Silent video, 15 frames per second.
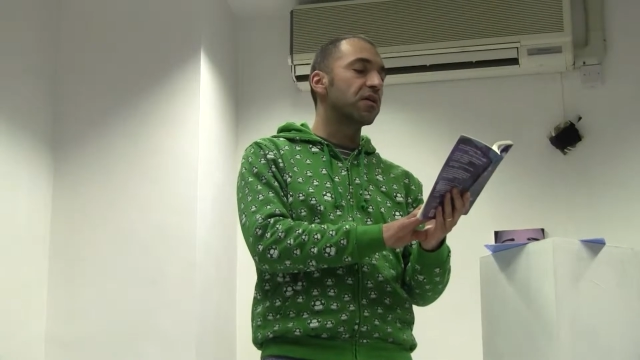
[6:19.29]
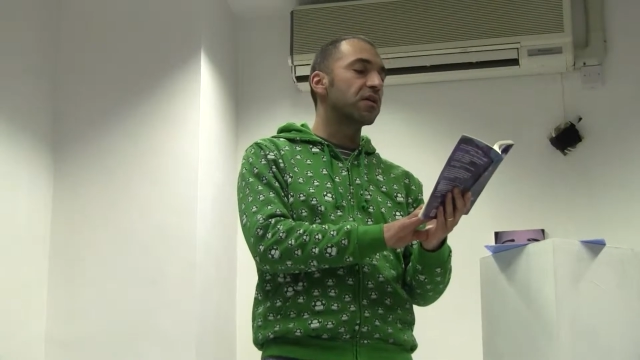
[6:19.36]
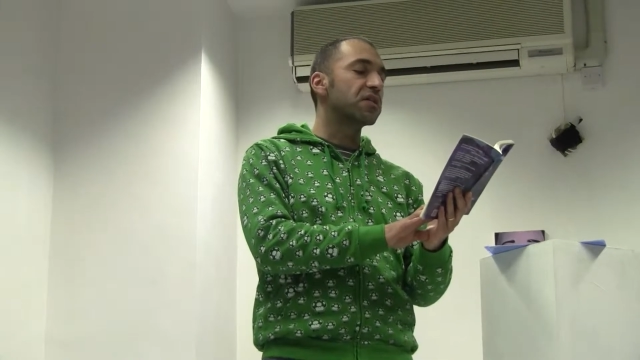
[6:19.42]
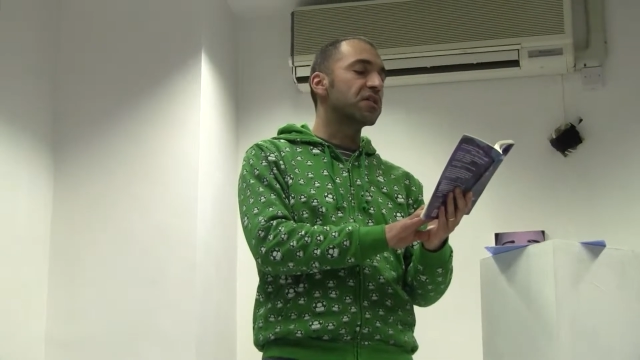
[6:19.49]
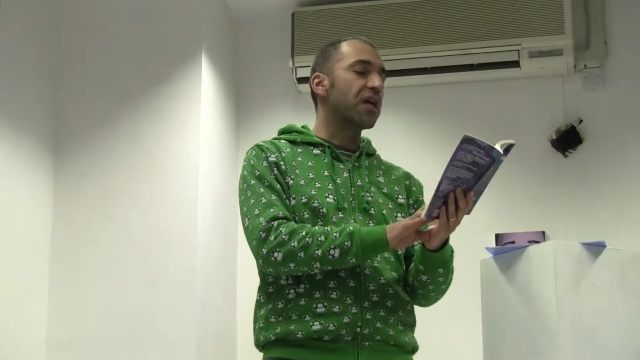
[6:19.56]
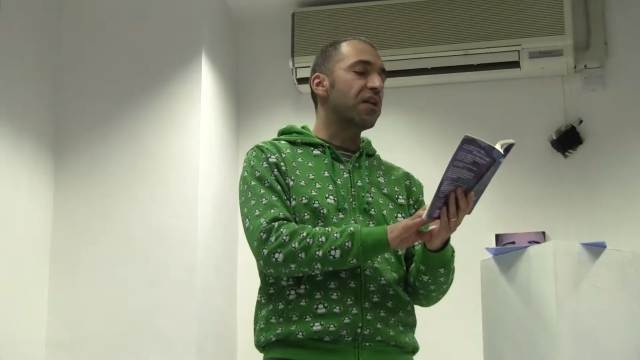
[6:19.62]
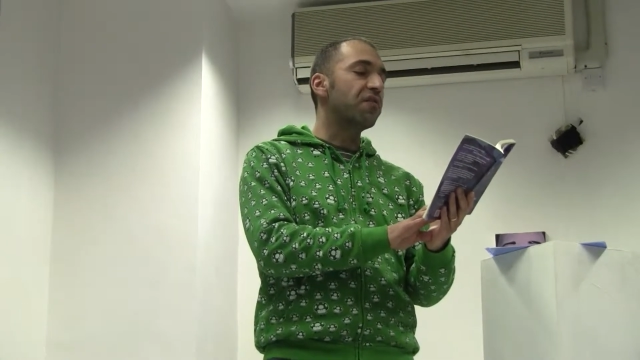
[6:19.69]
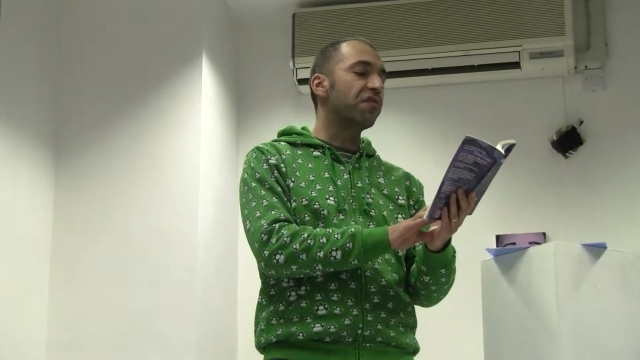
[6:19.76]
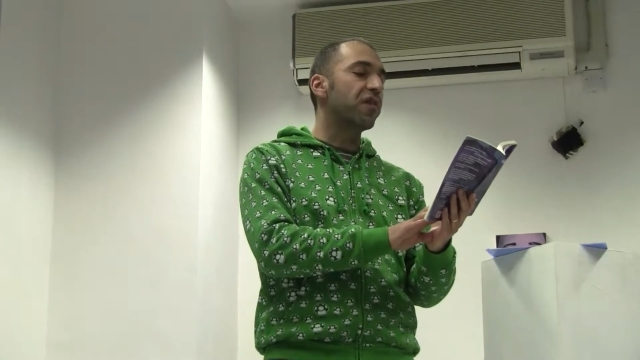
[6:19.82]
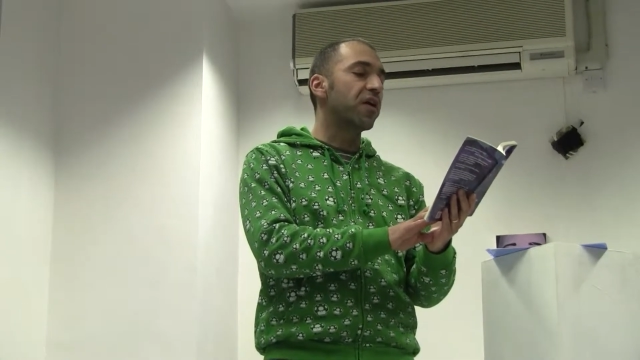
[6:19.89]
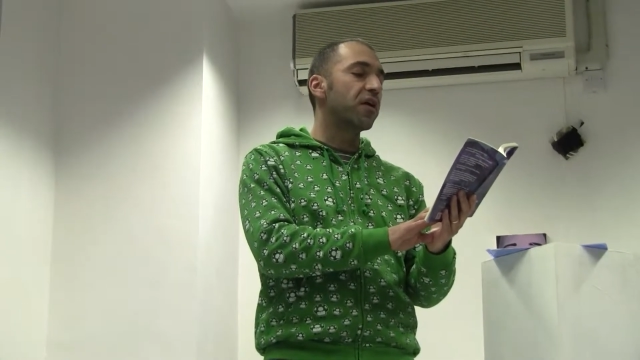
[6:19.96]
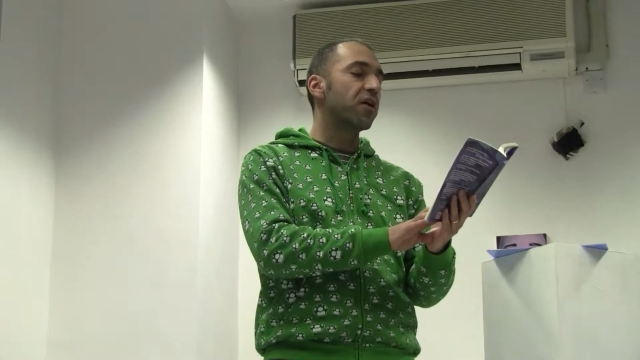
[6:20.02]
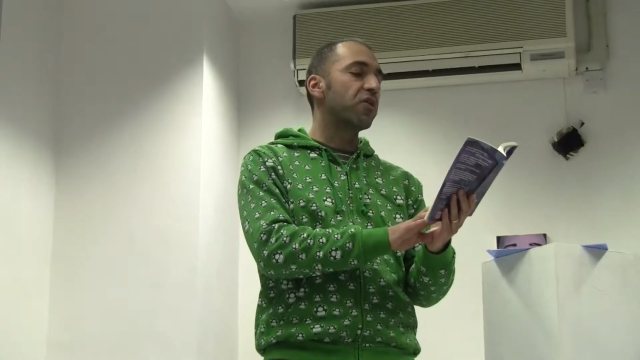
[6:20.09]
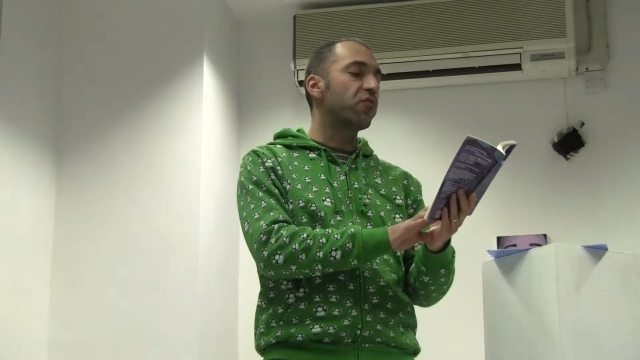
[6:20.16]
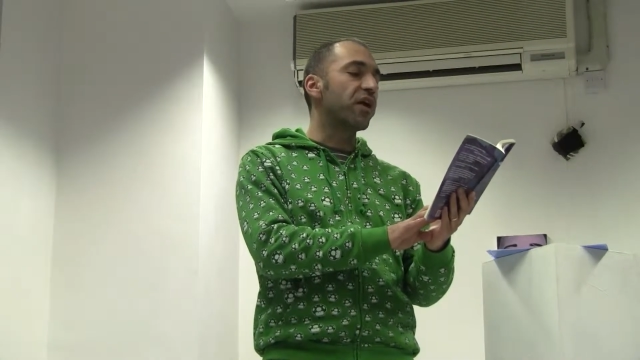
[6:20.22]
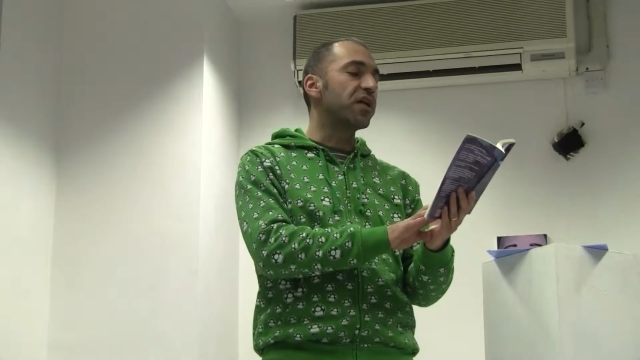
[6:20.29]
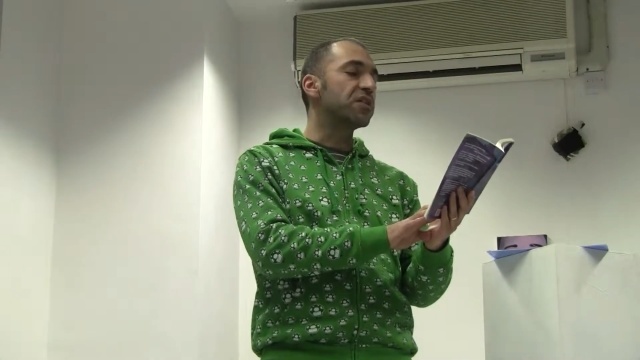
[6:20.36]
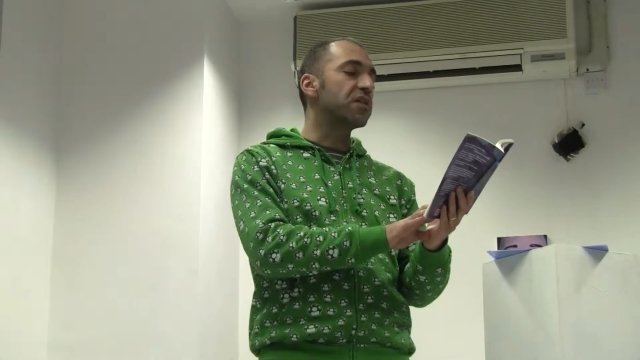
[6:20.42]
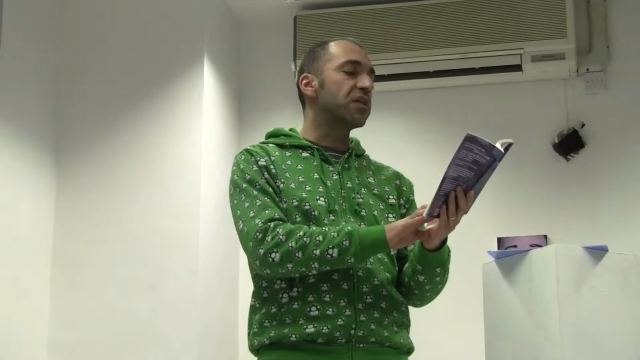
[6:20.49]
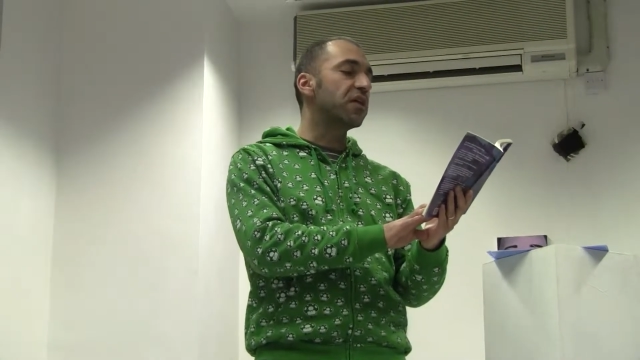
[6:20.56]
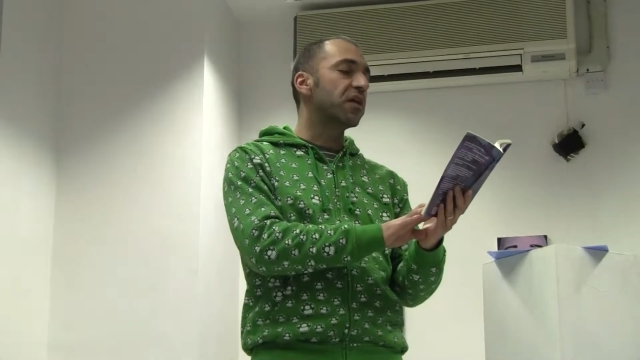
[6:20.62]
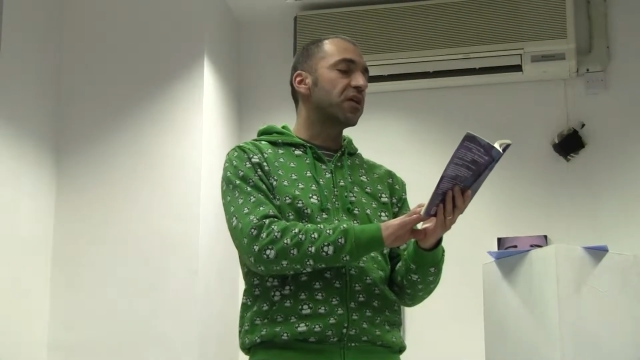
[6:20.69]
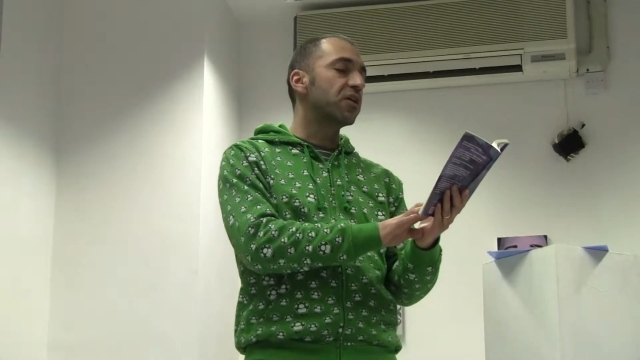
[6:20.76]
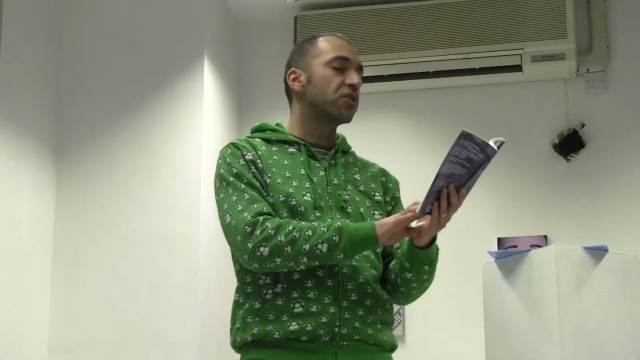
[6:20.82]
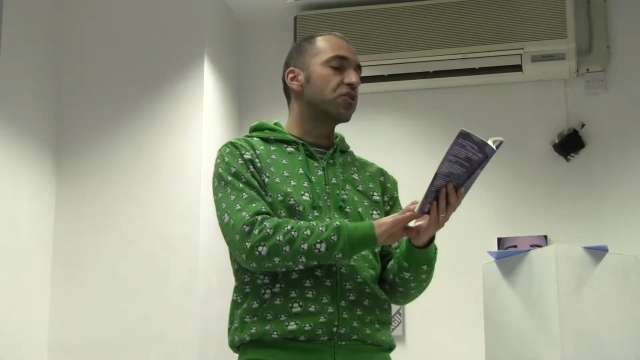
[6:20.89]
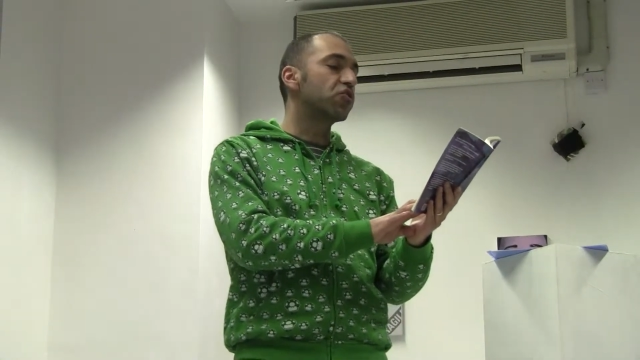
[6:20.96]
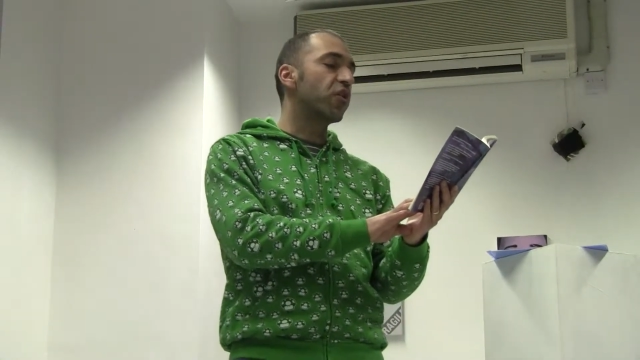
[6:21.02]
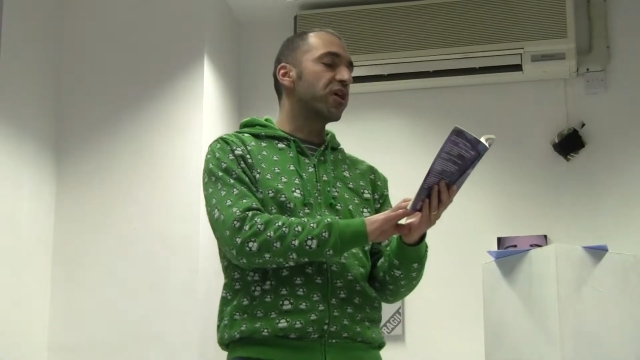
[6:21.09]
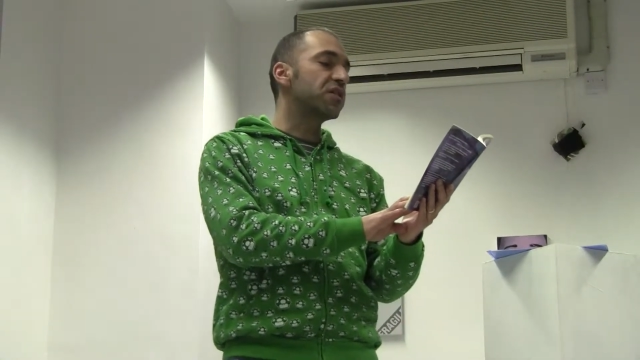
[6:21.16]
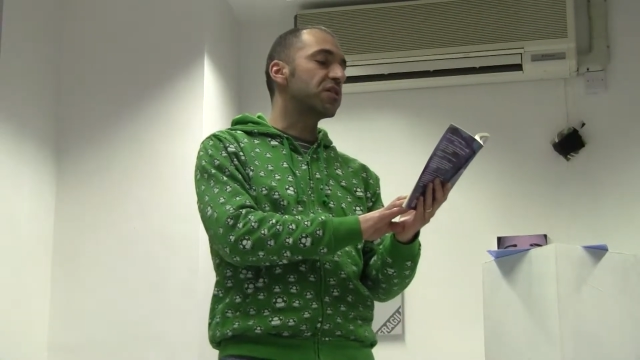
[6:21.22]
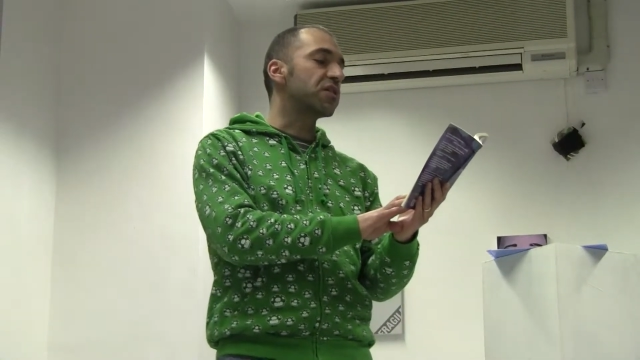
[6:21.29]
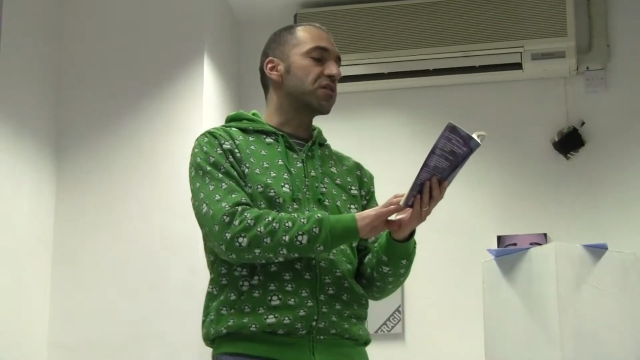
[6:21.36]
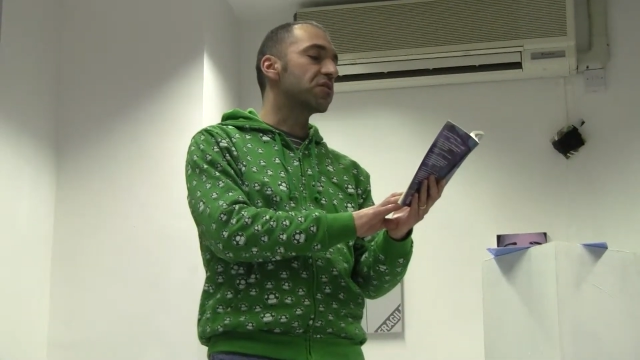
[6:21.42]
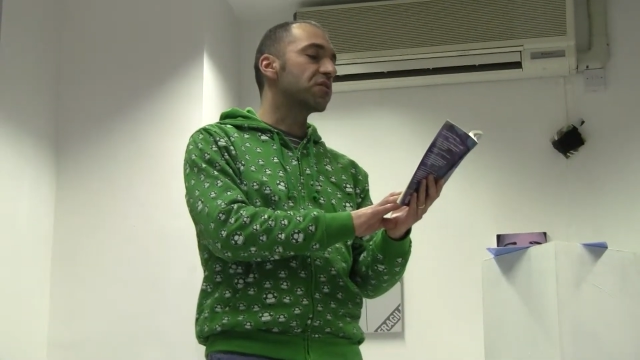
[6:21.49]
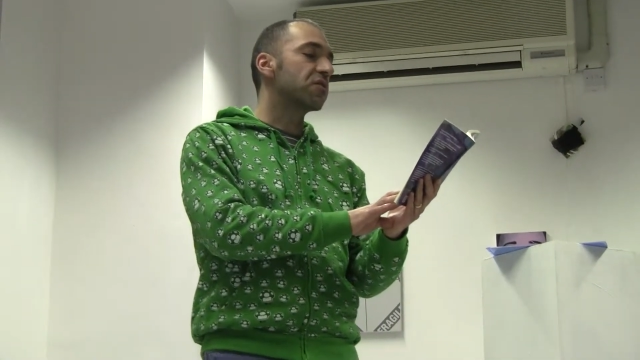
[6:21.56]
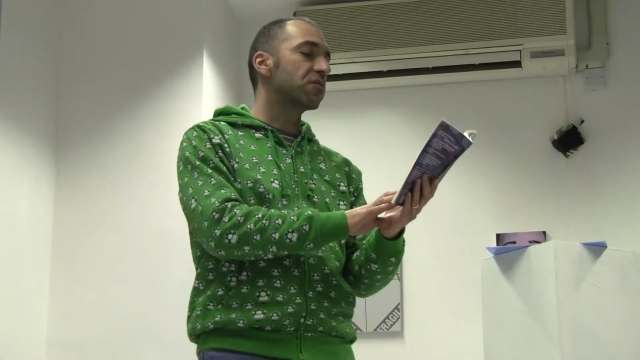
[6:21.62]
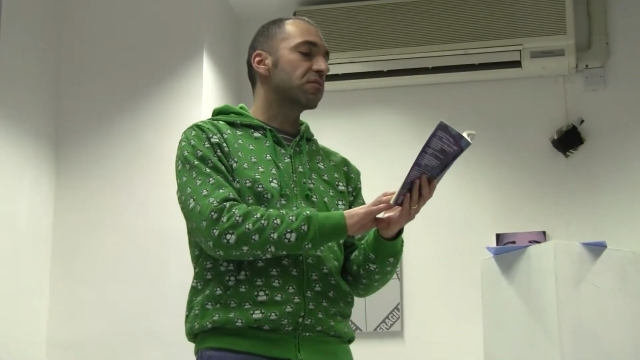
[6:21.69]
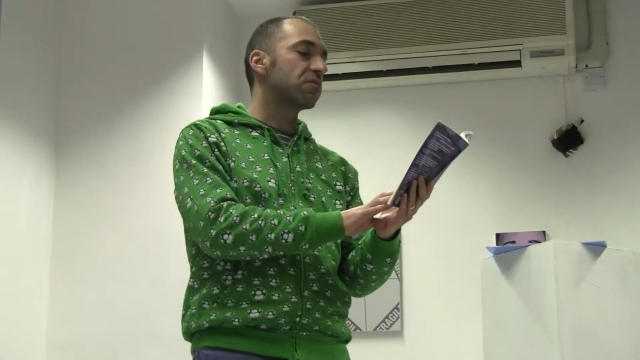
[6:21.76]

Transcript: self-erasing traces.